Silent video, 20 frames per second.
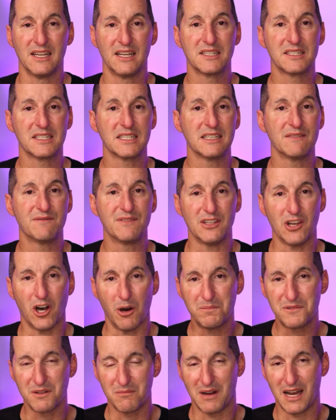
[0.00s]
to give the
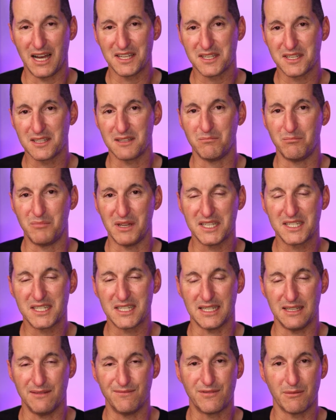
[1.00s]
optimizer the best
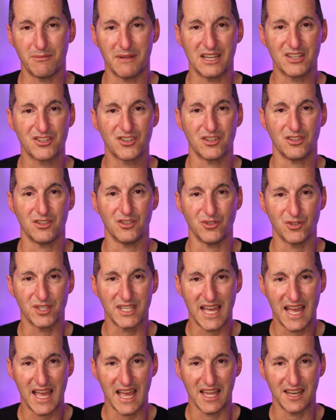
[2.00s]
information you
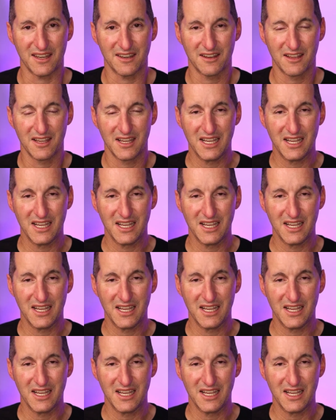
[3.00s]
can.